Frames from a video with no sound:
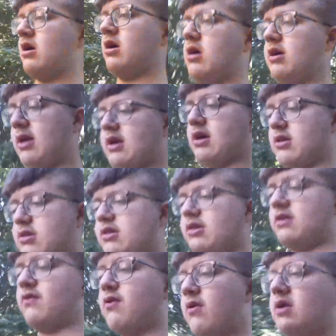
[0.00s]
yeah,
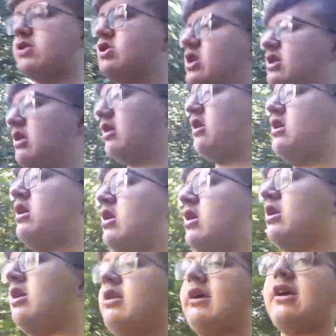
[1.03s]
thanks for watching.
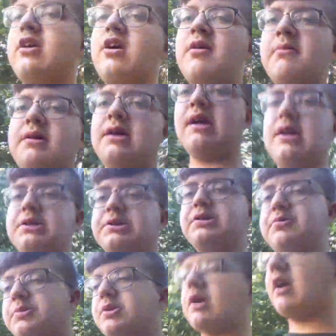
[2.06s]
Like, comment, and
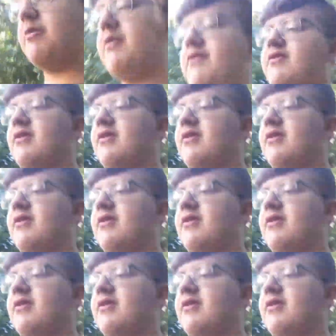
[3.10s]
subscribe if